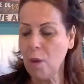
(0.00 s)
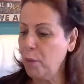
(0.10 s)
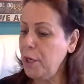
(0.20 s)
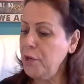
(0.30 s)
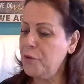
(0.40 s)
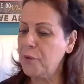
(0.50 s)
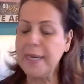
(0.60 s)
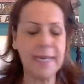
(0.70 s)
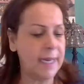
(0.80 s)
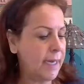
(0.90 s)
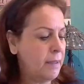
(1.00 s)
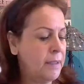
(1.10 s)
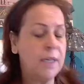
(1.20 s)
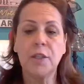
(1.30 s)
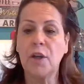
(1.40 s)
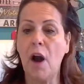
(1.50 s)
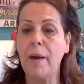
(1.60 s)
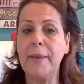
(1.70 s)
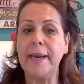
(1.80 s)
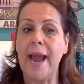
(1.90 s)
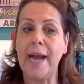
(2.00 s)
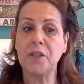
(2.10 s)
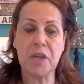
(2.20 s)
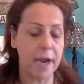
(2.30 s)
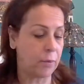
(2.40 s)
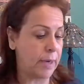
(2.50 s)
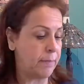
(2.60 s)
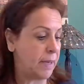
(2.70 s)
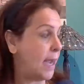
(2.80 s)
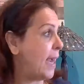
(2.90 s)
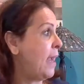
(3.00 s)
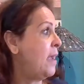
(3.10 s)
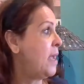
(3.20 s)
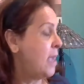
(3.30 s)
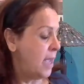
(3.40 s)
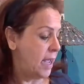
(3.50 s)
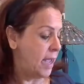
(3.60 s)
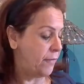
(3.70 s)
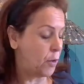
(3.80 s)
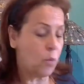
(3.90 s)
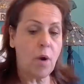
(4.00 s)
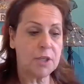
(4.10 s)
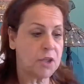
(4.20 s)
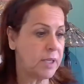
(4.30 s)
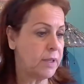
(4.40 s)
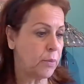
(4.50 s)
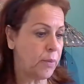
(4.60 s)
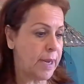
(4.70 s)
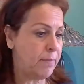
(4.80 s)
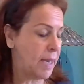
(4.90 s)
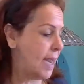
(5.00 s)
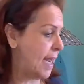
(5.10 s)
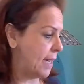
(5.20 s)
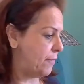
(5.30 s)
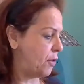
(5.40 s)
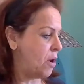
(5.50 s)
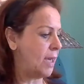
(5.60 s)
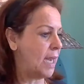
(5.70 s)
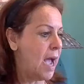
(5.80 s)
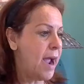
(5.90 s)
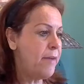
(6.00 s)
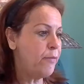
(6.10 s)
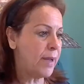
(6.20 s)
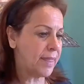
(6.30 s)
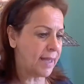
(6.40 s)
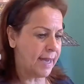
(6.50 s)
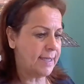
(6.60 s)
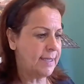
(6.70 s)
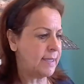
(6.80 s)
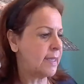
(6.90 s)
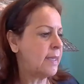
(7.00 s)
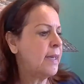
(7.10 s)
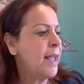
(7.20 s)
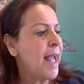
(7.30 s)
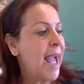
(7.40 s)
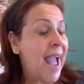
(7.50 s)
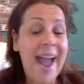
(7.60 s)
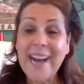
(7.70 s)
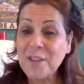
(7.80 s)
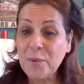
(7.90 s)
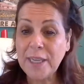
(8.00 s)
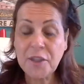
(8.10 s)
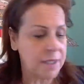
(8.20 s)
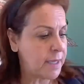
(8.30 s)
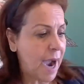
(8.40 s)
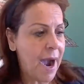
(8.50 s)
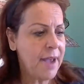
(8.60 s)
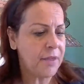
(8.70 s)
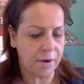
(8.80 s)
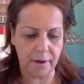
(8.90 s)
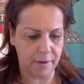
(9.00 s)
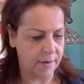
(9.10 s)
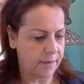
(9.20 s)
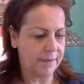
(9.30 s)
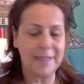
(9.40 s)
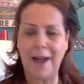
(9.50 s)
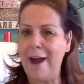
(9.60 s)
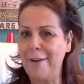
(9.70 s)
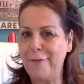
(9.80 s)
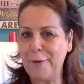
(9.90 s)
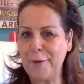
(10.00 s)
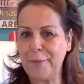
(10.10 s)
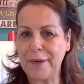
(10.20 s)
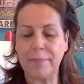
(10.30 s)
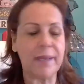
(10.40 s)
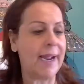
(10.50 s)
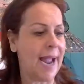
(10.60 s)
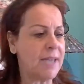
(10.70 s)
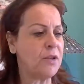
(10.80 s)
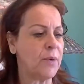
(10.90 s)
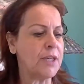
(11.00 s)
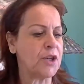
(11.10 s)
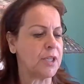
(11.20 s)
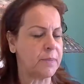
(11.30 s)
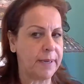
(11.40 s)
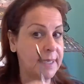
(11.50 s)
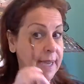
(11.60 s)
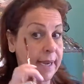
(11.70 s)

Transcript: What are you drinking? Comment, hashtag replay if you're watching the replay, and if you're on live with us, ask questions, either live or replay. Ask questions because